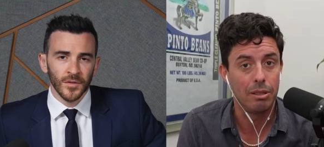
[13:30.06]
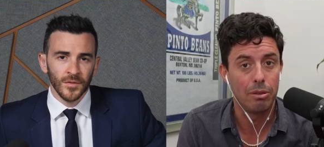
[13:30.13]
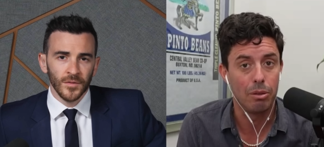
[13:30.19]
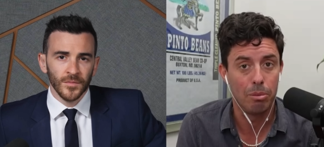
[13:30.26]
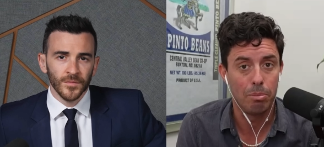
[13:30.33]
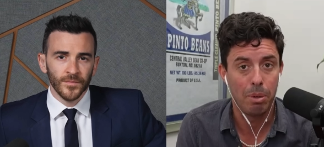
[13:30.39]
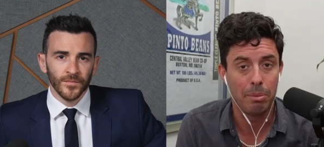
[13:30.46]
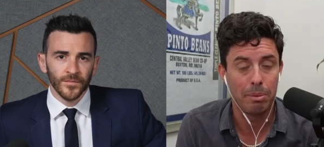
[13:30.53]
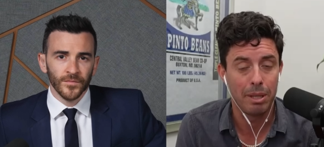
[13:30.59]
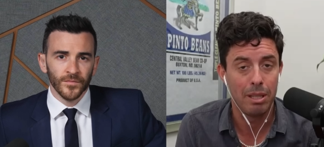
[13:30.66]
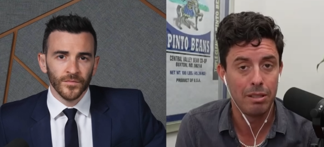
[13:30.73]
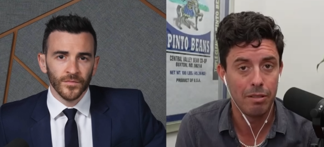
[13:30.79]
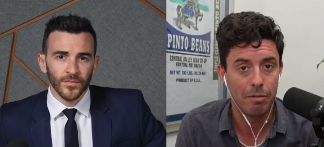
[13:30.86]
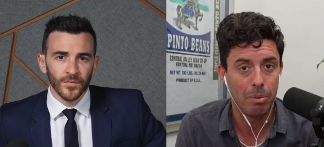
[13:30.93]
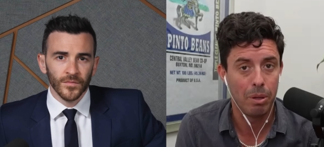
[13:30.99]
Speaker 1: the Republicans
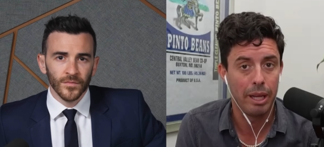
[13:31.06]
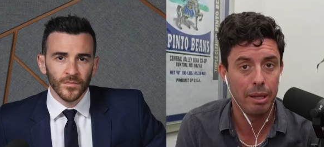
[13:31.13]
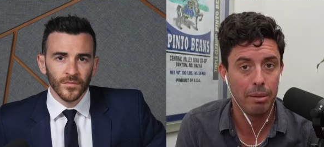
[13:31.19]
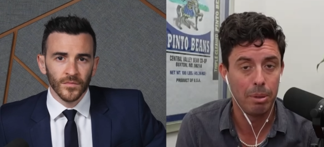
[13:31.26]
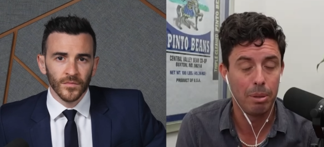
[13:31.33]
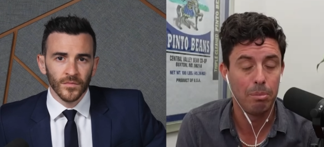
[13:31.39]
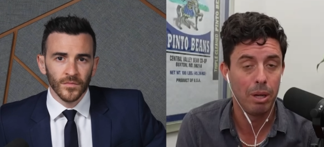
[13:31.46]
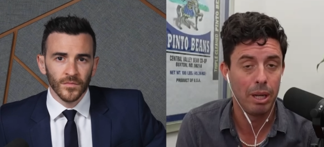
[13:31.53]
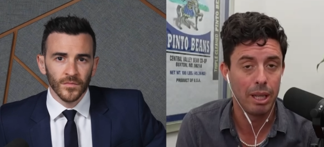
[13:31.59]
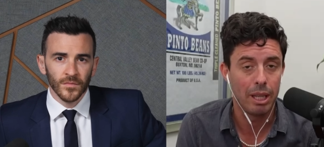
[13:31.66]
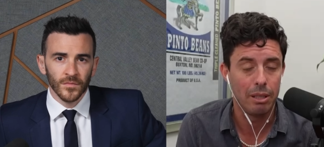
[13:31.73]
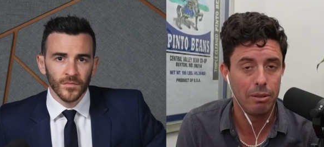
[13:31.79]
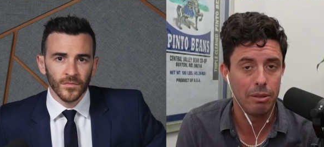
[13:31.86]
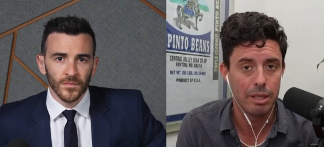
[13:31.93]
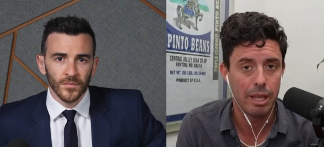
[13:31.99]
have play, been playing into
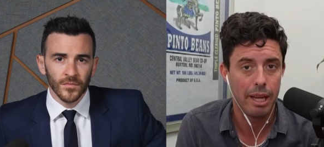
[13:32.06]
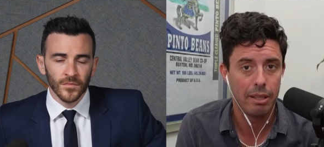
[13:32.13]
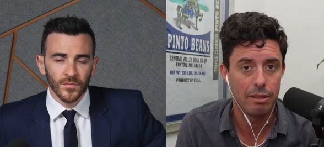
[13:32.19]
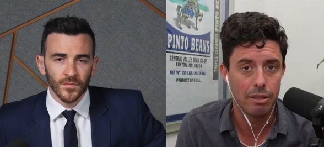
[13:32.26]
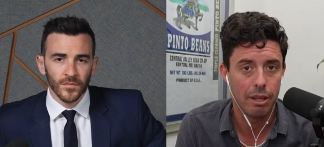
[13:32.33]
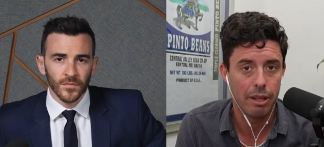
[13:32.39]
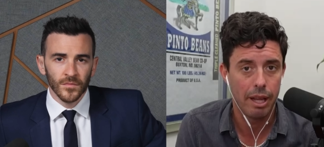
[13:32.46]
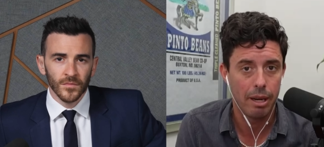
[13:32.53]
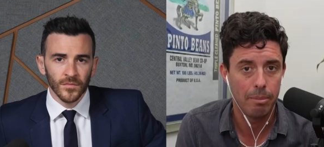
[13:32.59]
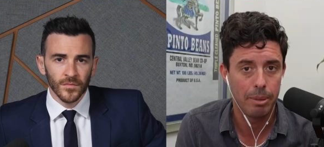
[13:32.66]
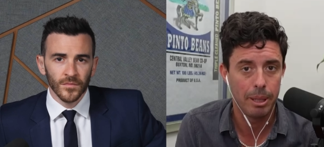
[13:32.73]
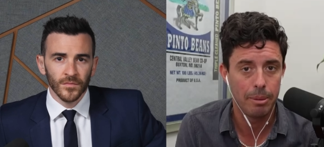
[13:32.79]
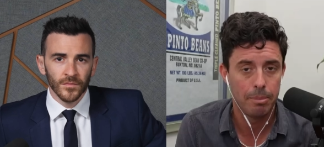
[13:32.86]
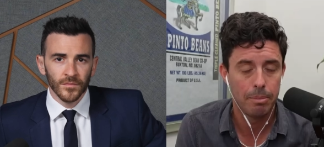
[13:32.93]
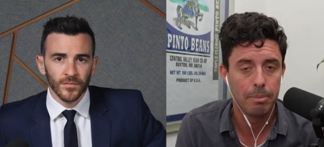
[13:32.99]
his hands on that a bit.
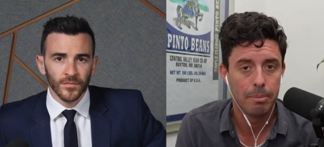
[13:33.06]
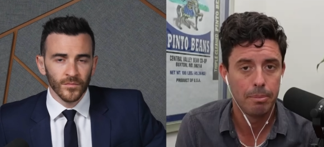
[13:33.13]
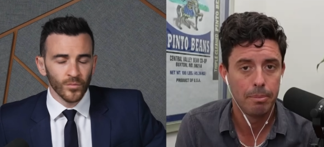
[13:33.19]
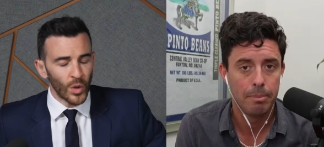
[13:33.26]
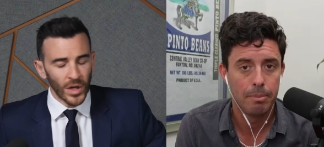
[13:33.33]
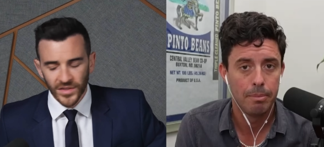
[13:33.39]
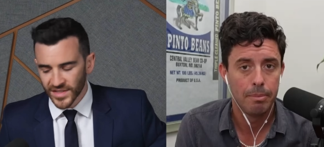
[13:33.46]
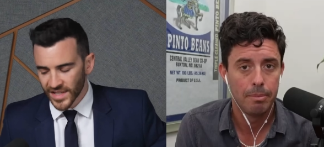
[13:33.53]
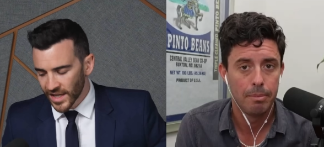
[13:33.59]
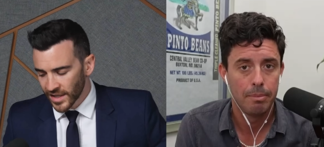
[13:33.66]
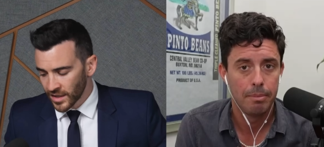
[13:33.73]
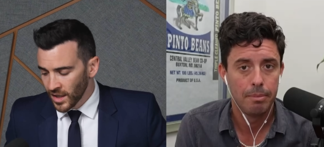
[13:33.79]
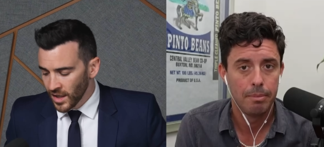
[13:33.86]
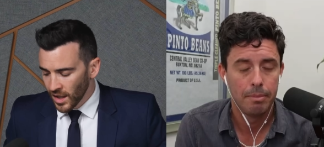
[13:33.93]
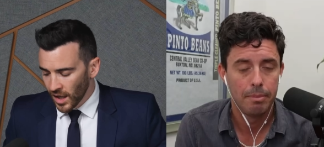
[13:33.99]
Speaker 2: Well
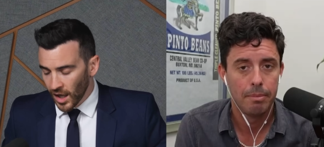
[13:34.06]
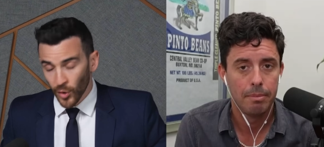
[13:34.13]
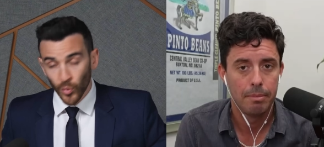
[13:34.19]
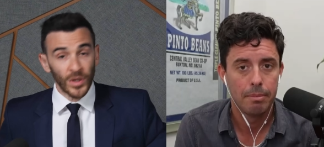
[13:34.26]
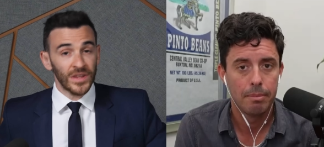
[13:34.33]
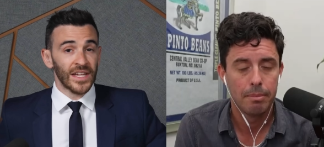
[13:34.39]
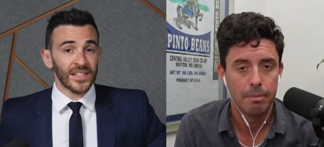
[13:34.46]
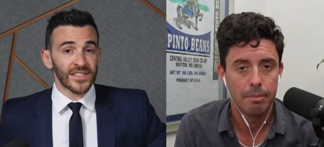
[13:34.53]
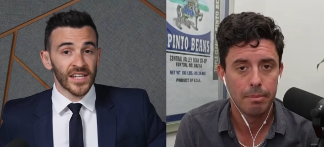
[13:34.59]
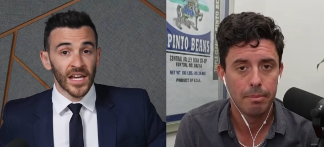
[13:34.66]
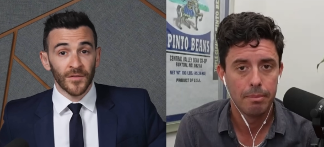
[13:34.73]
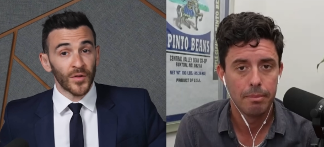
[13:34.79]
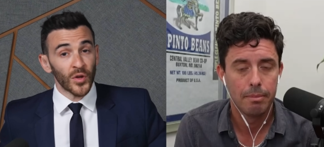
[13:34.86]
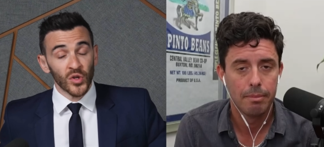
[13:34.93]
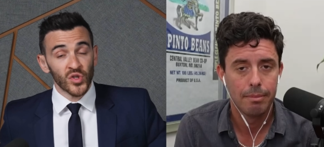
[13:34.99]
said. Uh, with that
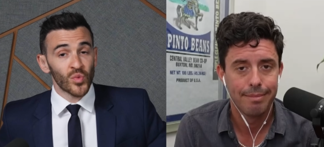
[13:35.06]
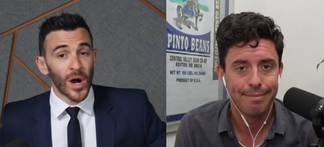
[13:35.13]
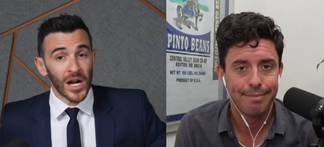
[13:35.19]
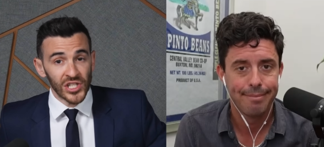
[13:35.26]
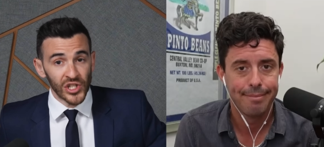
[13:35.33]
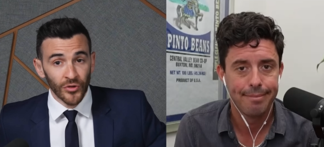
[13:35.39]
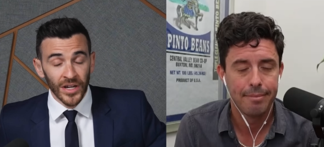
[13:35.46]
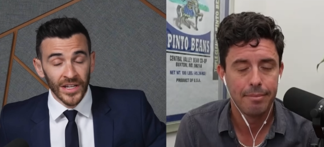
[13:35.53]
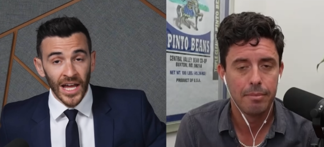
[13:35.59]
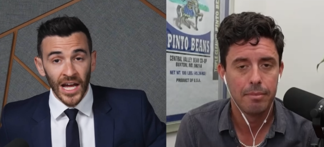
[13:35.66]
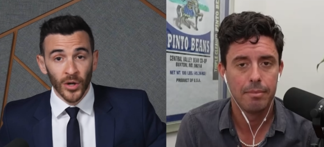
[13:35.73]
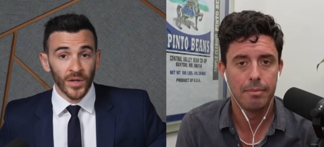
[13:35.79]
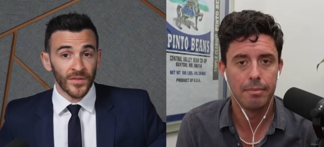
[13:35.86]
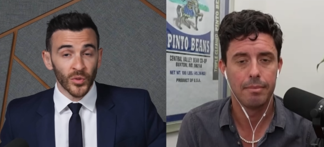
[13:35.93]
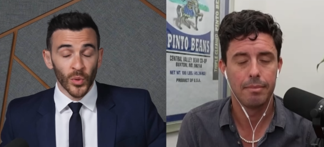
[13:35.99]
said, for those watching right
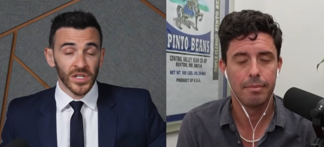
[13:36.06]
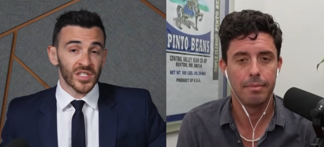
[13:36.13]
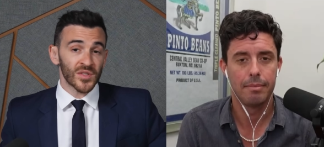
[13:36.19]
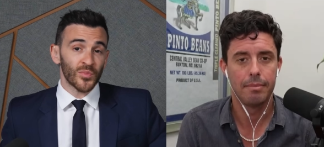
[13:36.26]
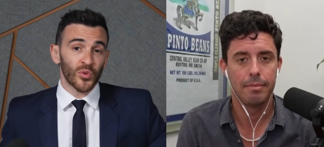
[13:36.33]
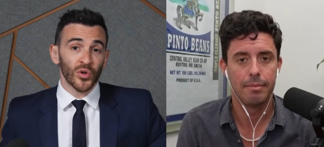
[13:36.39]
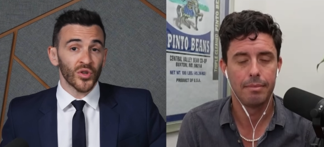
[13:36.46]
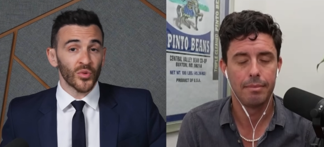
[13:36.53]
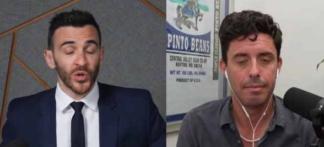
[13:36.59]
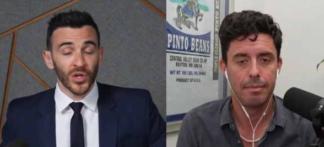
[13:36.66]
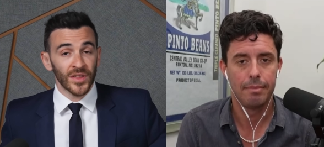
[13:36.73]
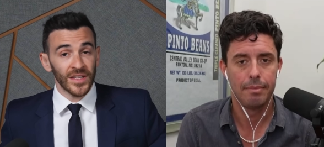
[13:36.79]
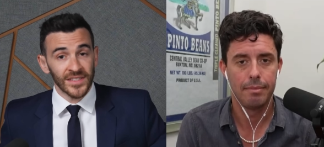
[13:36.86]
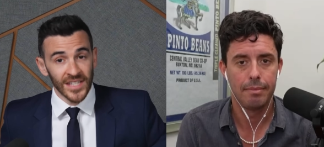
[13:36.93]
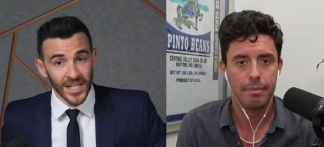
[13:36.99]
now, if you want to support the
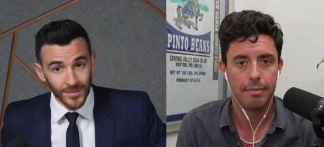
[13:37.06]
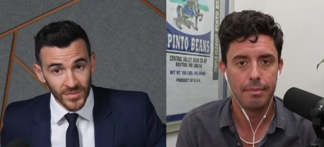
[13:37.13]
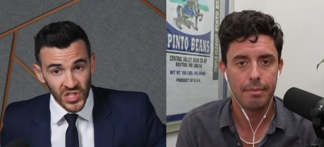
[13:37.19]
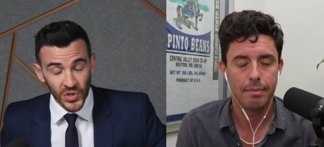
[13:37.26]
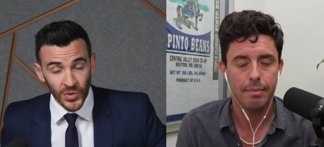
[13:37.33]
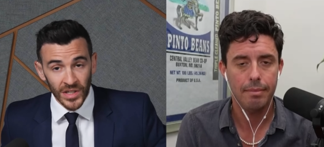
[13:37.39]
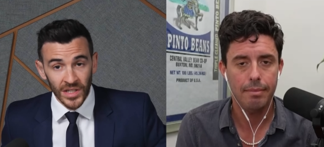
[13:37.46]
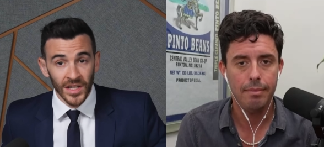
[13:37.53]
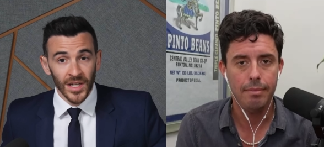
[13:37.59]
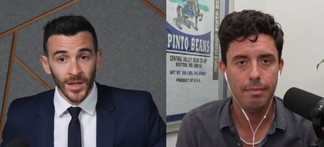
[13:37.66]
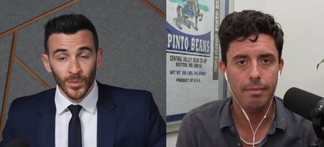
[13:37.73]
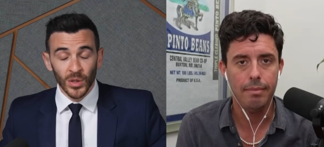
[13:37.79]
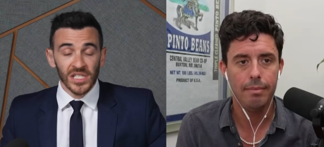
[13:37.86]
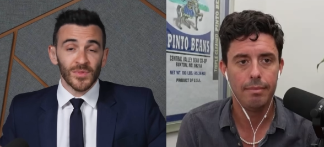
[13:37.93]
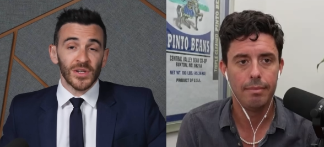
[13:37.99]
work that Tim's doing,
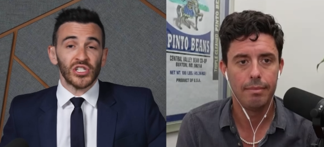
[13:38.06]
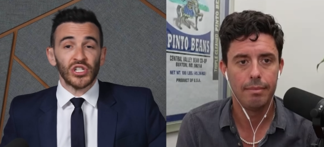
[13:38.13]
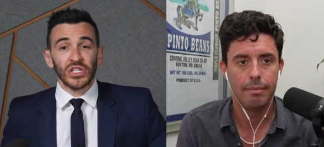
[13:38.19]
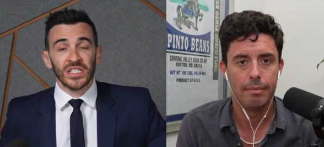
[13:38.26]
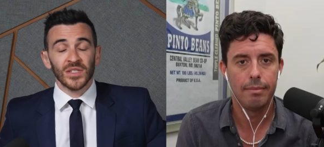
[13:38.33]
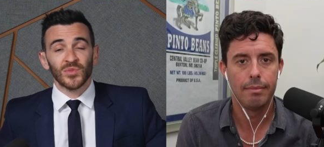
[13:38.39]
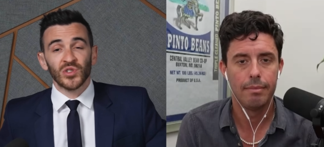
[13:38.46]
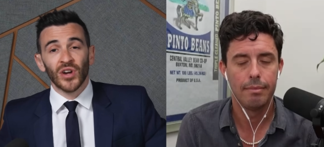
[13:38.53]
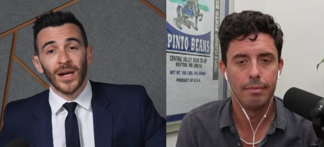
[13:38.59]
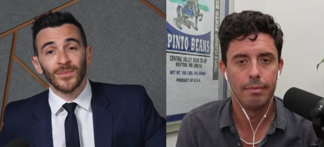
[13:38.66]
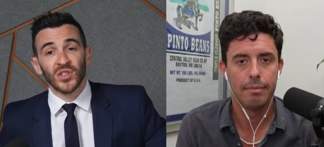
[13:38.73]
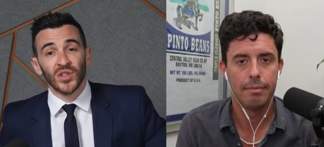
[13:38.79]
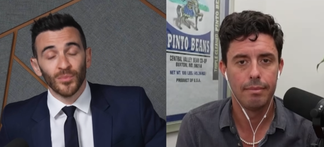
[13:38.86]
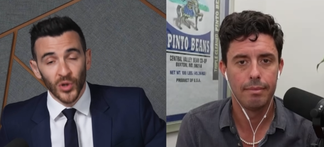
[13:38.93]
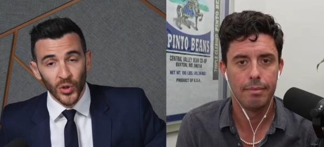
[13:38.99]
please make sure to subscribe to The